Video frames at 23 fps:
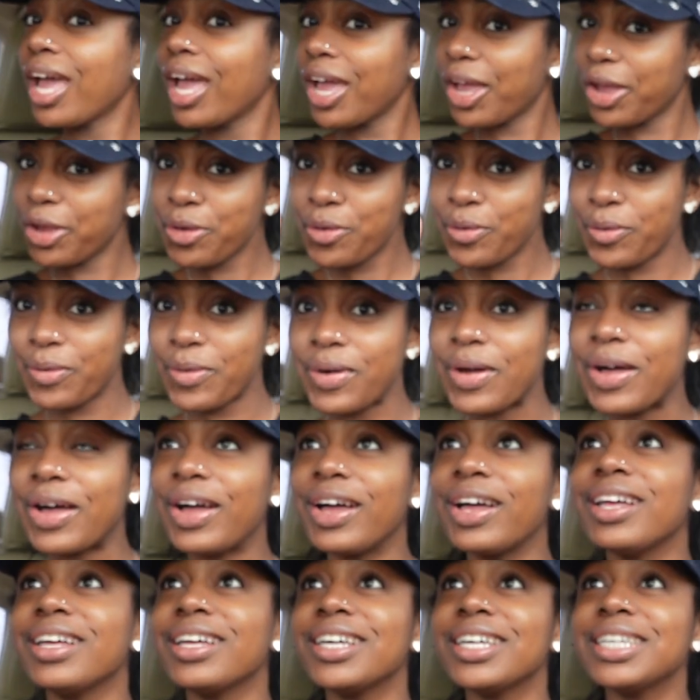hey
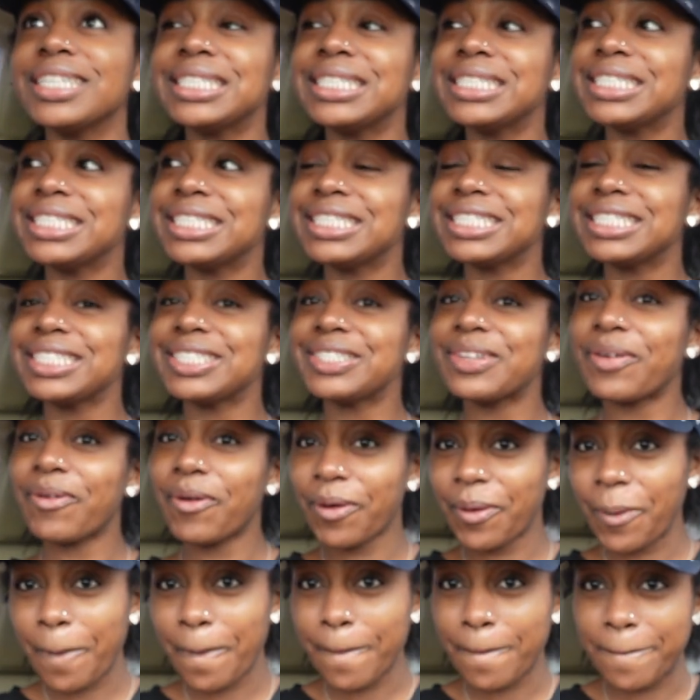y'all
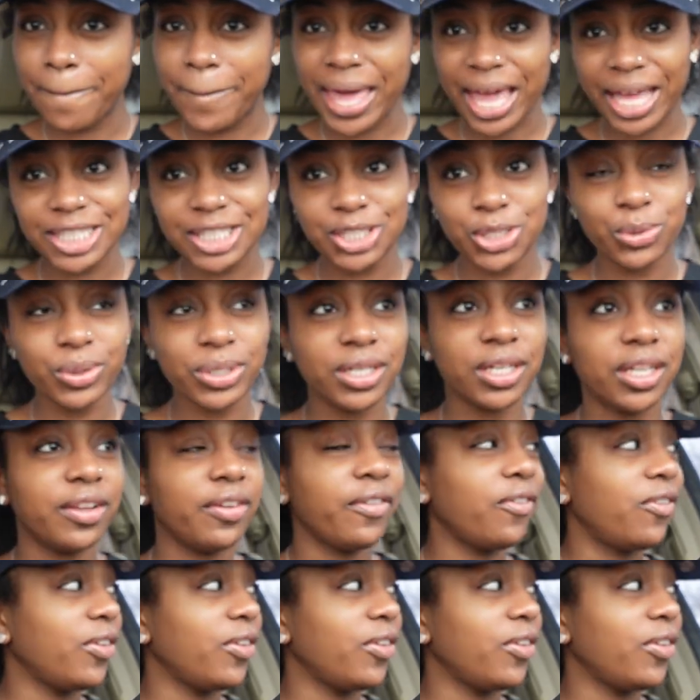welcome back to another